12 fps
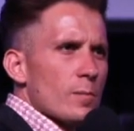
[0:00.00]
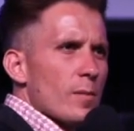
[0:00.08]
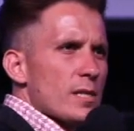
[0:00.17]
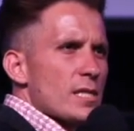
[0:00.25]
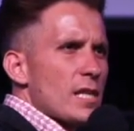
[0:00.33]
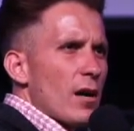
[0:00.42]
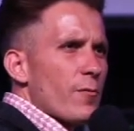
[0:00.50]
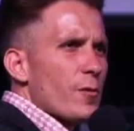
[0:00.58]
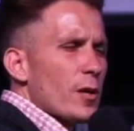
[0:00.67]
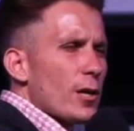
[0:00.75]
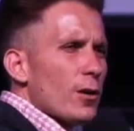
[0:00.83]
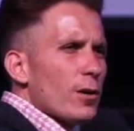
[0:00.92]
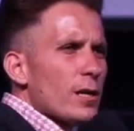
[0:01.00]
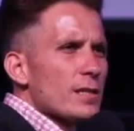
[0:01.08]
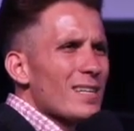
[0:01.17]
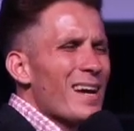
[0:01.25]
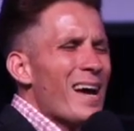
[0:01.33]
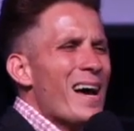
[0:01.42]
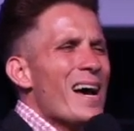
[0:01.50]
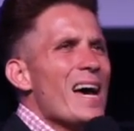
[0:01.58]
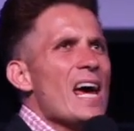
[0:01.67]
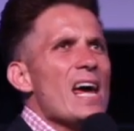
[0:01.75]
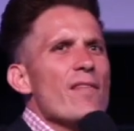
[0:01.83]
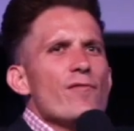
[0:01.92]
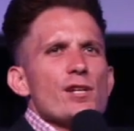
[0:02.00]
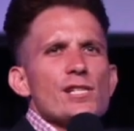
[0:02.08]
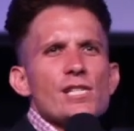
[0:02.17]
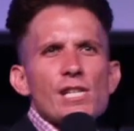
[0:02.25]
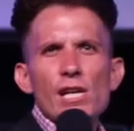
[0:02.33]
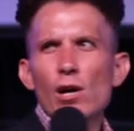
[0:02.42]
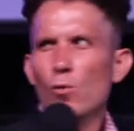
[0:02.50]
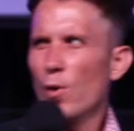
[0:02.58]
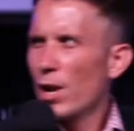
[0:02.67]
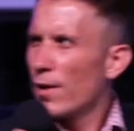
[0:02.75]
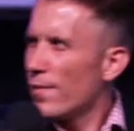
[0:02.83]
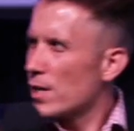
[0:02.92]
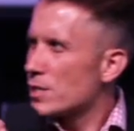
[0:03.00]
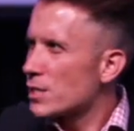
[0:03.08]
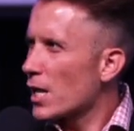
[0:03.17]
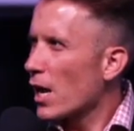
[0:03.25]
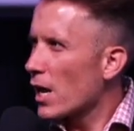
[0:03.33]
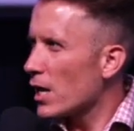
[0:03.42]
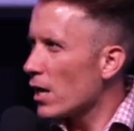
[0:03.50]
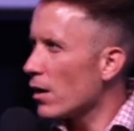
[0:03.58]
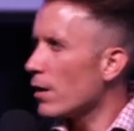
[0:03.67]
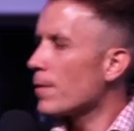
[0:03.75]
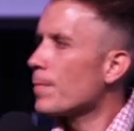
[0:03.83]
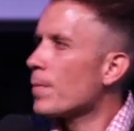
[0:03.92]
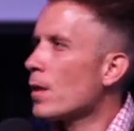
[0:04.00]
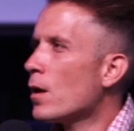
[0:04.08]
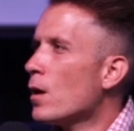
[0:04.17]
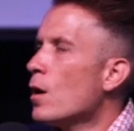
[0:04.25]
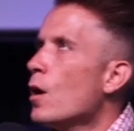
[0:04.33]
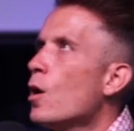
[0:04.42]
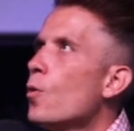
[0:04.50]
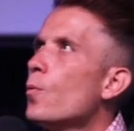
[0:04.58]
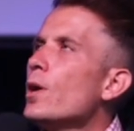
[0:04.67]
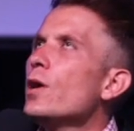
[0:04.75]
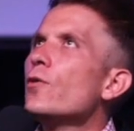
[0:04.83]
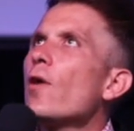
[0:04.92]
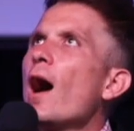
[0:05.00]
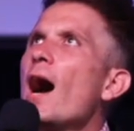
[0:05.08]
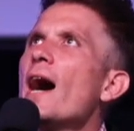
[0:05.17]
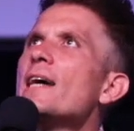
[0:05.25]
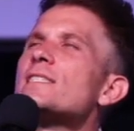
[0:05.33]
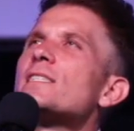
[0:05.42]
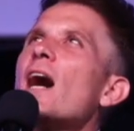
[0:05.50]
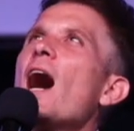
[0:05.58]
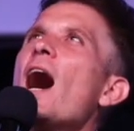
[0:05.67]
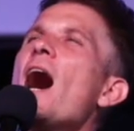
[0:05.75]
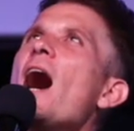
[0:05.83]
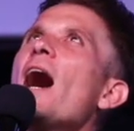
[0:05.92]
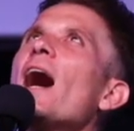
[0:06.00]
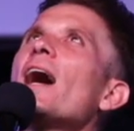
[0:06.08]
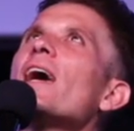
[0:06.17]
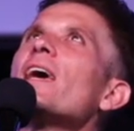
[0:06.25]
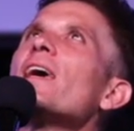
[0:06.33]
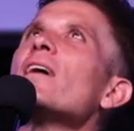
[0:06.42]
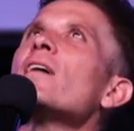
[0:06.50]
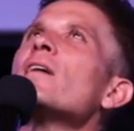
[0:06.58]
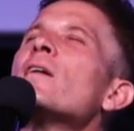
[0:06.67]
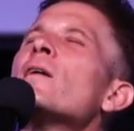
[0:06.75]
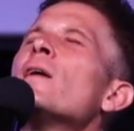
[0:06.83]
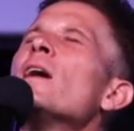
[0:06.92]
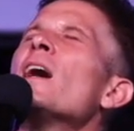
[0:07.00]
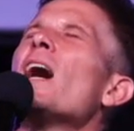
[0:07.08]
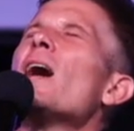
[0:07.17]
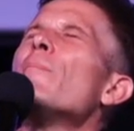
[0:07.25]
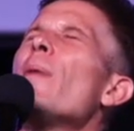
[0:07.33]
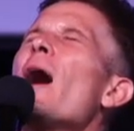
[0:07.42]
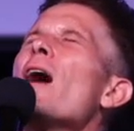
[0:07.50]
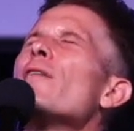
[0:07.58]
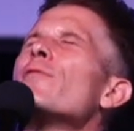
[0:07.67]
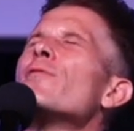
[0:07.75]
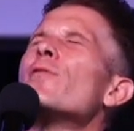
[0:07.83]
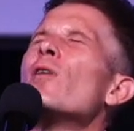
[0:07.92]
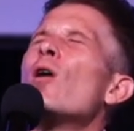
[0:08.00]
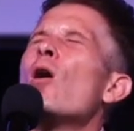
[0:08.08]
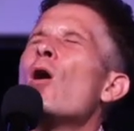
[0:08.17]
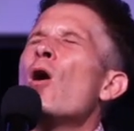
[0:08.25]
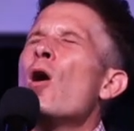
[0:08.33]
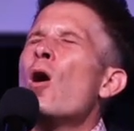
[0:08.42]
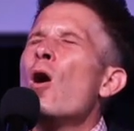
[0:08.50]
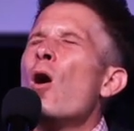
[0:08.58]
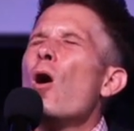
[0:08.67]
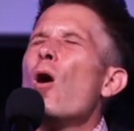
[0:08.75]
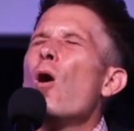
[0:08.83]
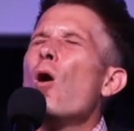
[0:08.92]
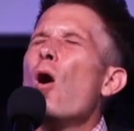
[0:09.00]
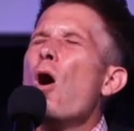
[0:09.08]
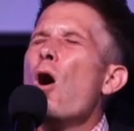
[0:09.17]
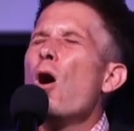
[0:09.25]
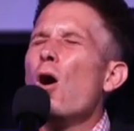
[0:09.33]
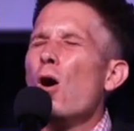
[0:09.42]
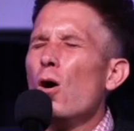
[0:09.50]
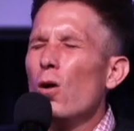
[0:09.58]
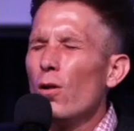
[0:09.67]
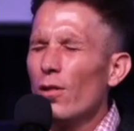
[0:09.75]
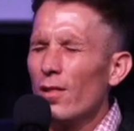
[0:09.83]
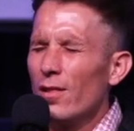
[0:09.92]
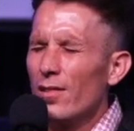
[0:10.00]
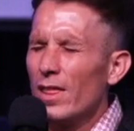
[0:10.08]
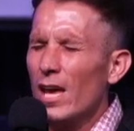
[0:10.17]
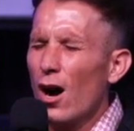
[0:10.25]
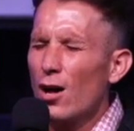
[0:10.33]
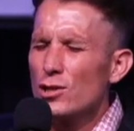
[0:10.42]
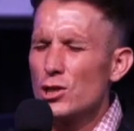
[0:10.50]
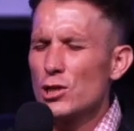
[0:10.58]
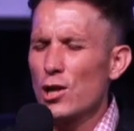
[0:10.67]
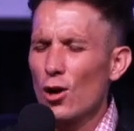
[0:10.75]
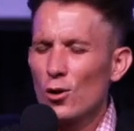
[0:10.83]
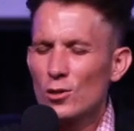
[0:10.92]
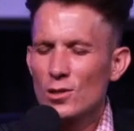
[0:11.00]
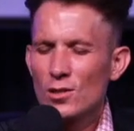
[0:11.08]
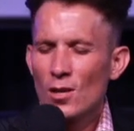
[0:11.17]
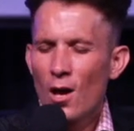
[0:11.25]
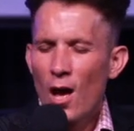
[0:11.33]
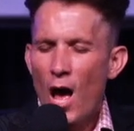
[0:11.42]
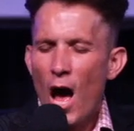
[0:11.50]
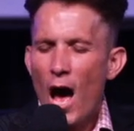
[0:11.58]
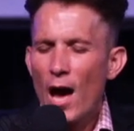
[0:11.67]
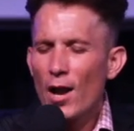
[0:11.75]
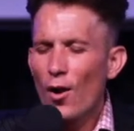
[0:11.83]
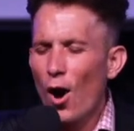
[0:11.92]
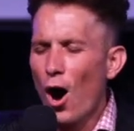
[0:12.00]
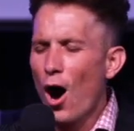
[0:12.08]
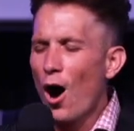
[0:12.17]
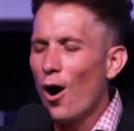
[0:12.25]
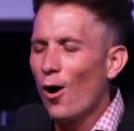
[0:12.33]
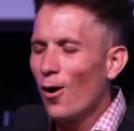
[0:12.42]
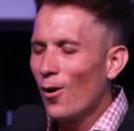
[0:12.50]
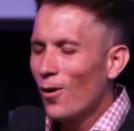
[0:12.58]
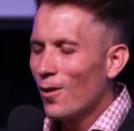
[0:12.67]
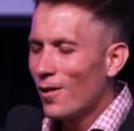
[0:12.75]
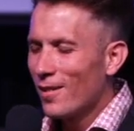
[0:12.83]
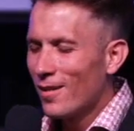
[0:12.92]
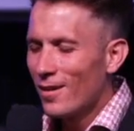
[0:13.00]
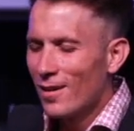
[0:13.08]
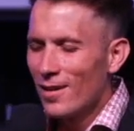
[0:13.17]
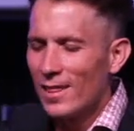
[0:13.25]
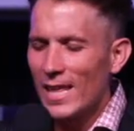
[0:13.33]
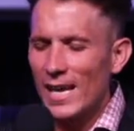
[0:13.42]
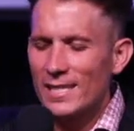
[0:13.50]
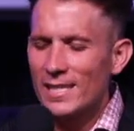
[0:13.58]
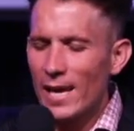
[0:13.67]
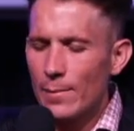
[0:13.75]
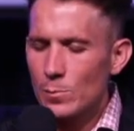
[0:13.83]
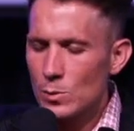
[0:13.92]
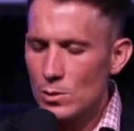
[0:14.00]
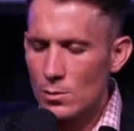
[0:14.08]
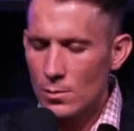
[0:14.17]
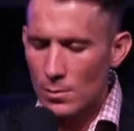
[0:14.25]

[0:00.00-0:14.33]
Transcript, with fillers: myself included, every single one of us that are here we rise high above all the onslaughts and all the attempts.